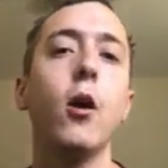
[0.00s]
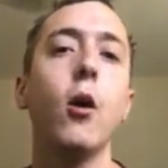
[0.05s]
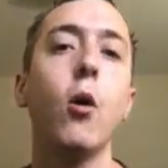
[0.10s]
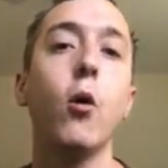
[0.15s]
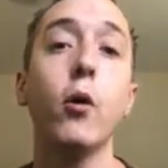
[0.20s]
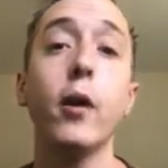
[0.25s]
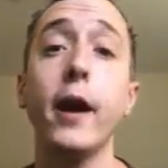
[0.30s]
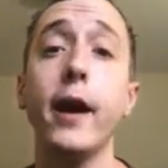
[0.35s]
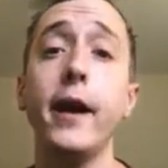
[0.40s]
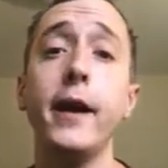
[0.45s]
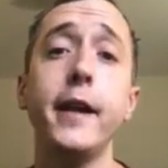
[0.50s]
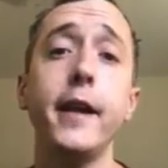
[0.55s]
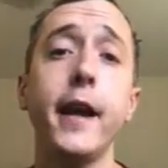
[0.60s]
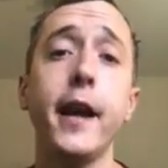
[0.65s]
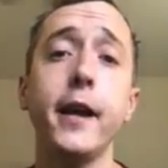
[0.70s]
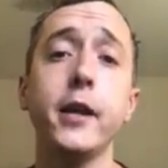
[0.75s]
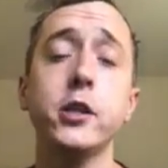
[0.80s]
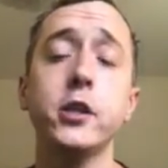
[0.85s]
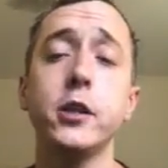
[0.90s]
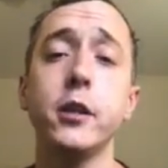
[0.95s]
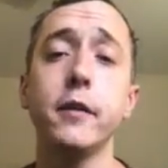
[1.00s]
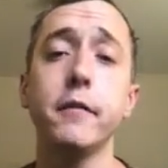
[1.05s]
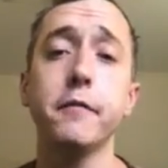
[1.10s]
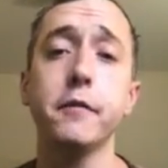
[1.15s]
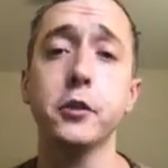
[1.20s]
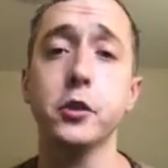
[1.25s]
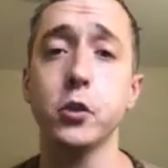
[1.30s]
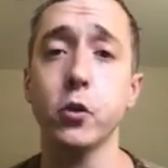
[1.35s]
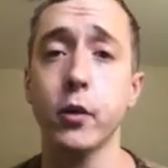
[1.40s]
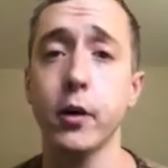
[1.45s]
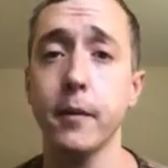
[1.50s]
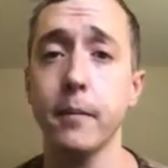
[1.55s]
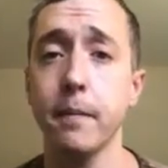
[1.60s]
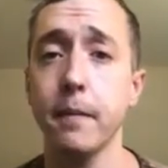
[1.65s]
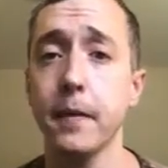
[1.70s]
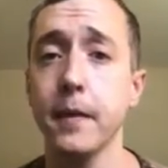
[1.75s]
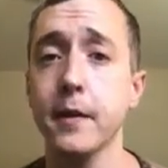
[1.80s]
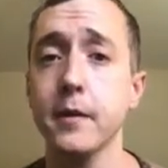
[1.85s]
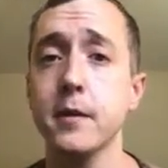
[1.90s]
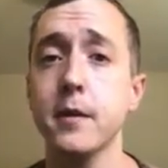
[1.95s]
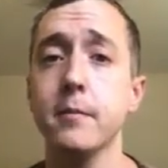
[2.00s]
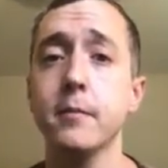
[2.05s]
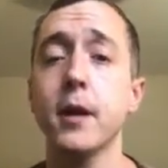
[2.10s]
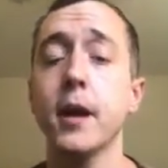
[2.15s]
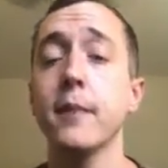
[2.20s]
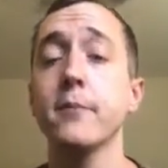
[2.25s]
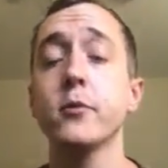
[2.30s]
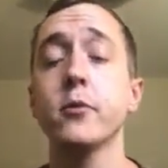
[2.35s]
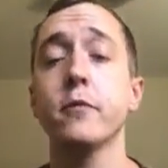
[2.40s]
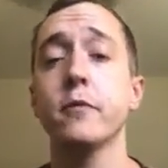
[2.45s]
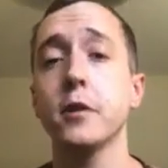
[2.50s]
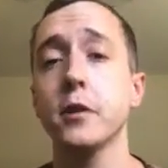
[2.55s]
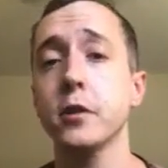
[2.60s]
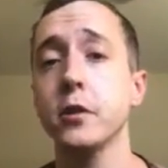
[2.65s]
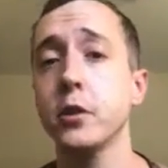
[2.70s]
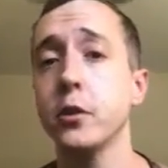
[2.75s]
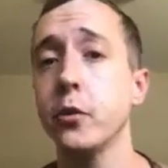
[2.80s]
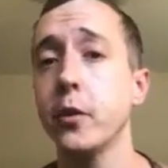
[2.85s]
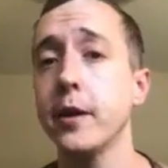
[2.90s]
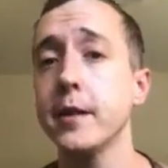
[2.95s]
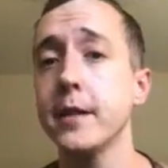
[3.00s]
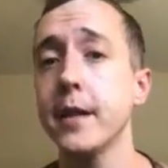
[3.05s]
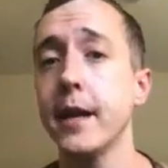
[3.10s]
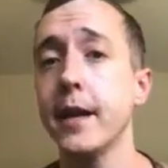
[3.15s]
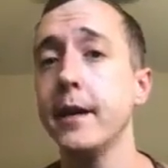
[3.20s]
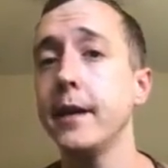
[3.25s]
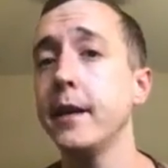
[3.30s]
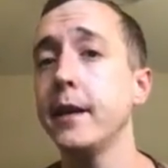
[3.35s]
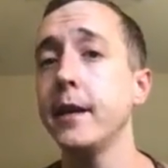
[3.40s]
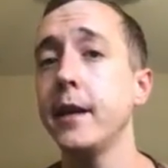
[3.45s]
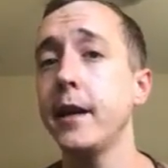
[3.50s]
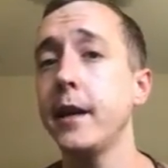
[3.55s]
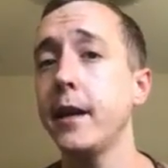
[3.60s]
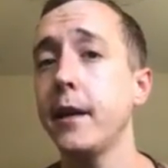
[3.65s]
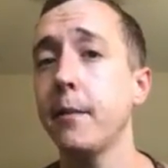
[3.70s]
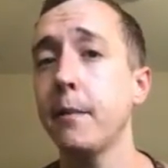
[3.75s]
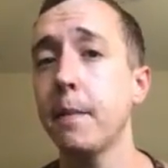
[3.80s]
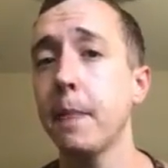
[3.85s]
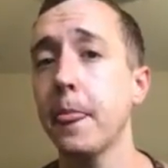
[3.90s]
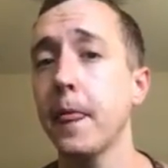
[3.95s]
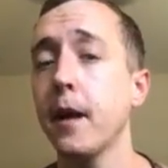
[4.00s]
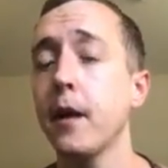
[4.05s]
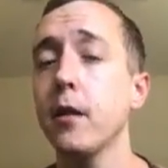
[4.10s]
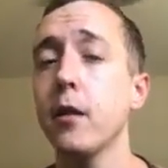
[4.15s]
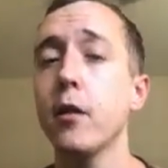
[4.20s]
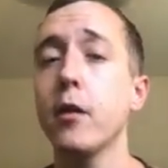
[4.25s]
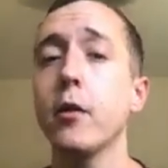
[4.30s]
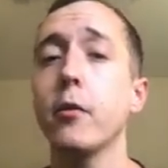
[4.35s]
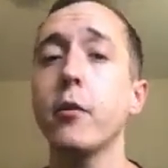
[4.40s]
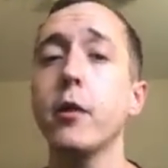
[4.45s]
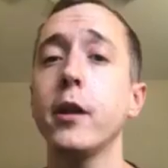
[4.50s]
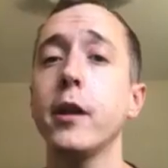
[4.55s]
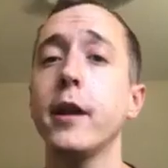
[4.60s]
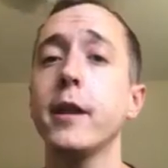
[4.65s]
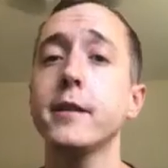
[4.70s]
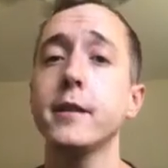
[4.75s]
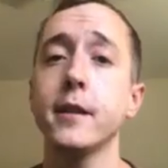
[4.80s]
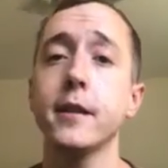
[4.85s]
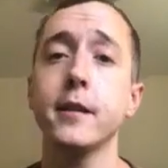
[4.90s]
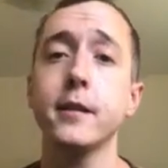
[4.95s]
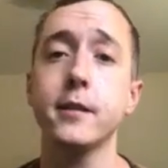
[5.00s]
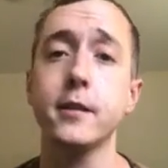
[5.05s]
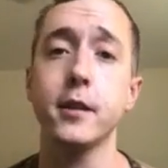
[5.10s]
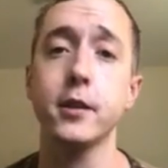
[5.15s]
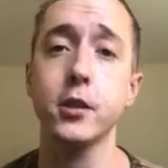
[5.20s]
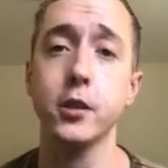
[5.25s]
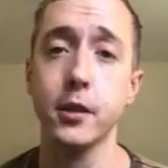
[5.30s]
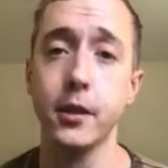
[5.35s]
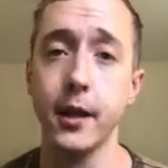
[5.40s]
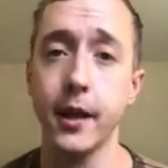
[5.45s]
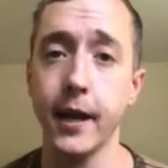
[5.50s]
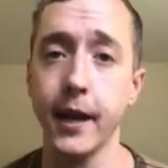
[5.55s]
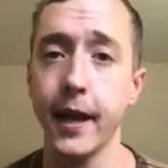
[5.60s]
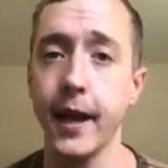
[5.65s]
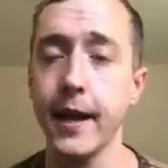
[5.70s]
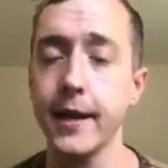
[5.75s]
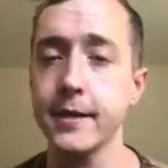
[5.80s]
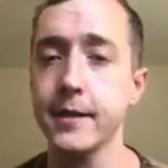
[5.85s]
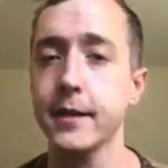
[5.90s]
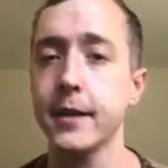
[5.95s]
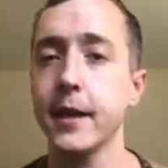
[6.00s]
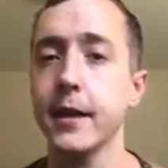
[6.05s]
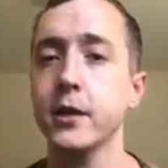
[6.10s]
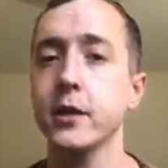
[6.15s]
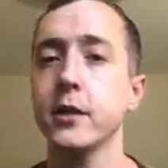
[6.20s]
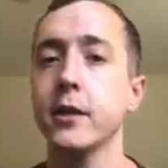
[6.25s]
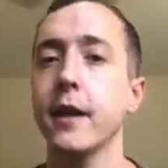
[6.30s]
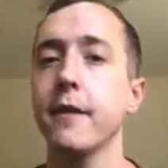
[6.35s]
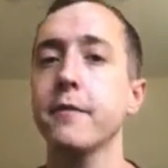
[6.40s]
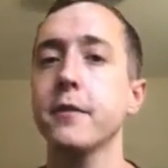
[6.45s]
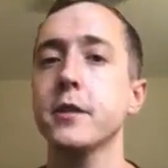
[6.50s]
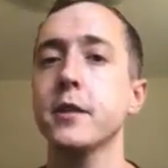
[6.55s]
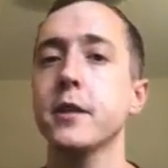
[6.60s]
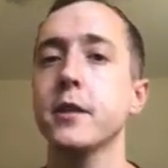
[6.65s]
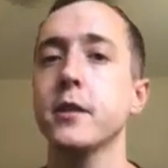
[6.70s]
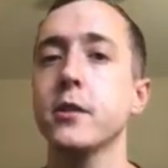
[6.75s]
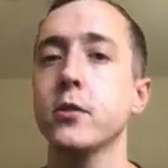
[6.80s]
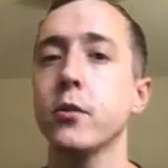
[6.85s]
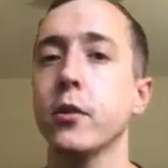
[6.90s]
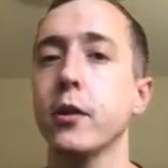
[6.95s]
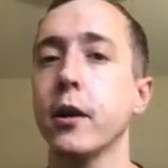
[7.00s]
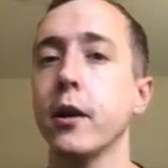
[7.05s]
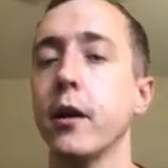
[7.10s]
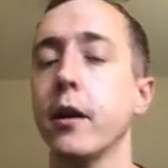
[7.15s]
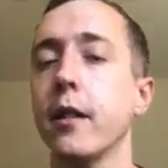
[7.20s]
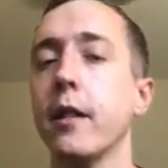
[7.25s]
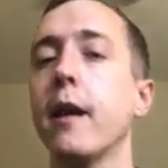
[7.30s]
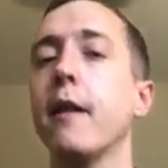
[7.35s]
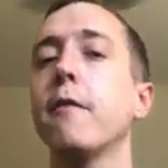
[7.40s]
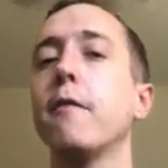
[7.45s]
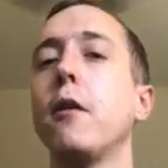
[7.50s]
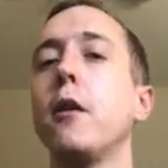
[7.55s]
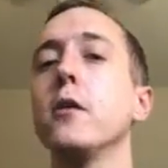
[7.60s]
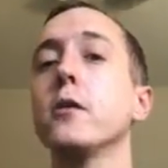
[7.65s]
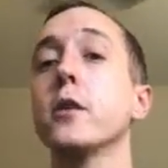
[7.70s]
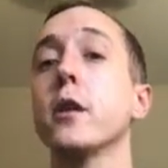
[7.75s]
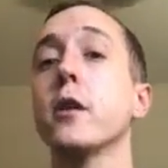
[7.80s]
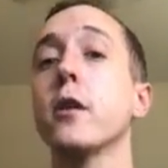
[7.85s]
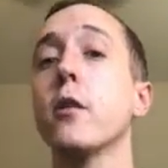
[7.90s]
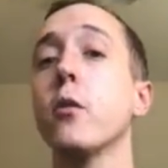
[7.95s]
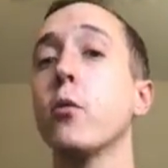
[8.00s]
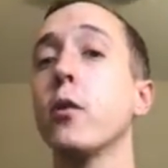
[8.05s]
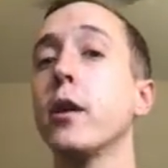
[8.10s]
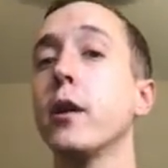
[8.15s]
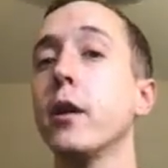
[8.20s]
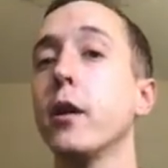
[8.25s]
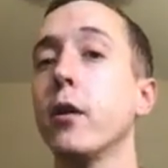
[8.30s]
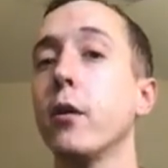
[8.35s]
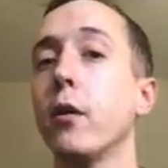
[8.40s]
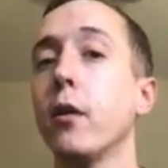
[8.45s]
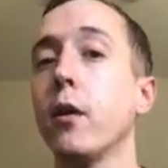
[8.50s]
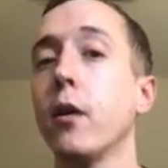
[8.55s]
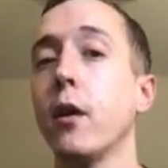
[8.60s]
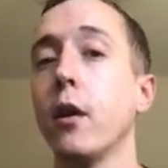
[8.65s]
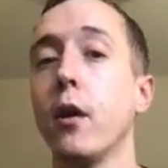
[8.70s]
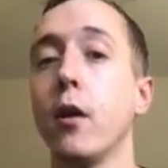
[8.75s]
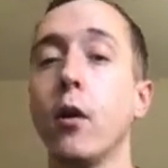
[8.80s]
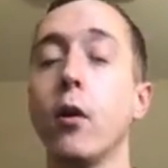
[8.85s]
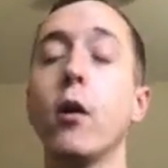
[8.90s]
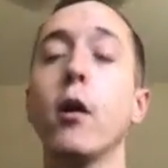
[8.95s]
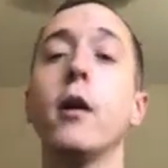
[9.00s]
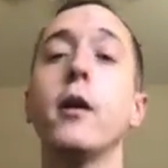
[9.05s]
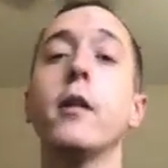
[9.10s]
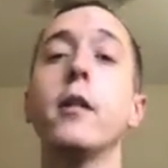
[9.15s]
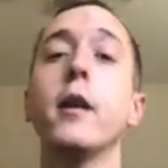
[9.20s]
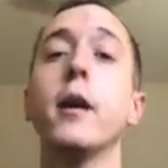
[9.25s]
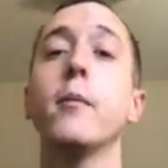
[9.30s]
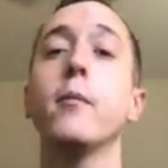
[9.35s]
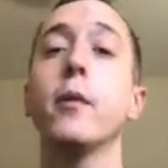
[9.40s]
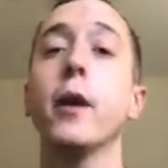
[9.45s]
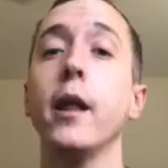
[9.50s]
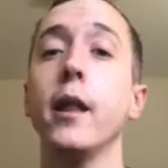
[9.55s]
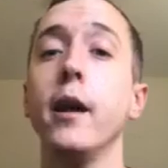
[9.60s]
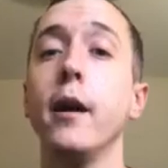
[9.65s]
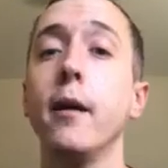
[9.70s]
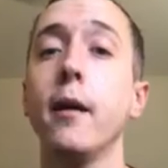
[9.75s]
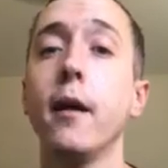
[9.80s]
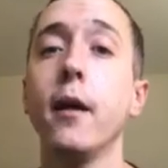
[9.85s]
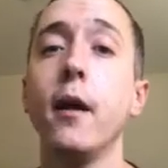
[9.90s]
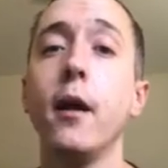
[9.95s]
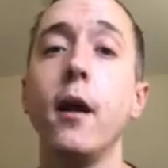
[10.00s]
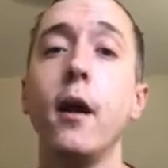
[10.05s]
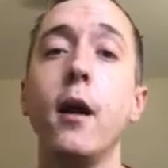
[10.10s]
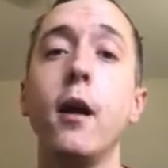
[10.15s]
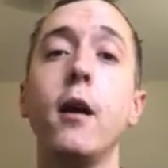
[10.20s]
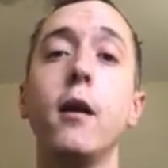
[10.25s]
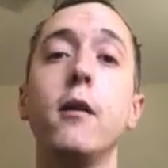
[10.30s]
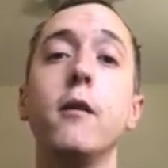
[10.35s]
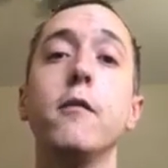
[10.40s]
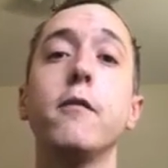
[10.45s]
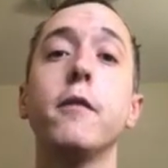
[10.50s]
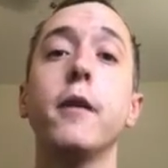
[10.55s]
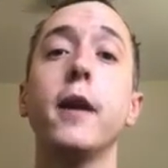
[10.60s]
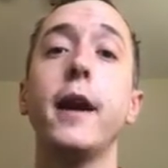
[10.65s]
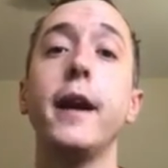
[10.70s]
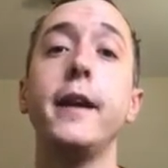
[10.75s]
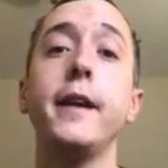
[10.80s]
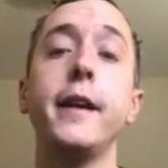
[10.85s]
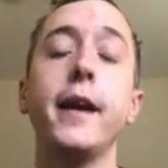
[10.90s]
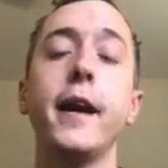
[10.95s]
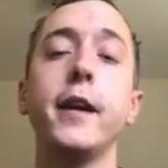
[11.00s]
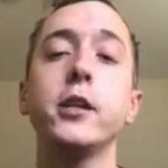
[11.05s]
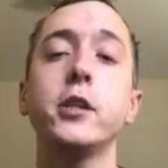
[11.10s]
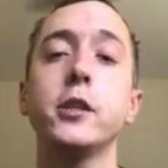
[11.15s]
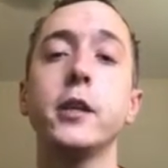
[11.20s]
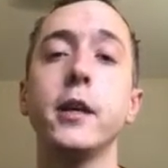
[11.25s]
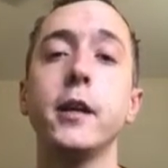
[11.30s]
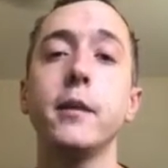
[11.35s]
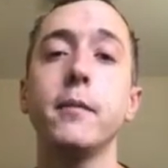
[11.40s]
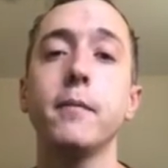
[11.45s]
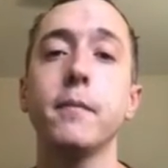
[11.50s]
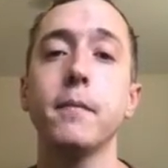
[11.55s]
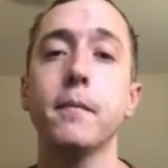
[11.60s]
or ADHD for short, sometimes referred to as ADD, although there really isn't such a thing as attention deficit disorder. That falls under the window or under the umbrella of ADHD.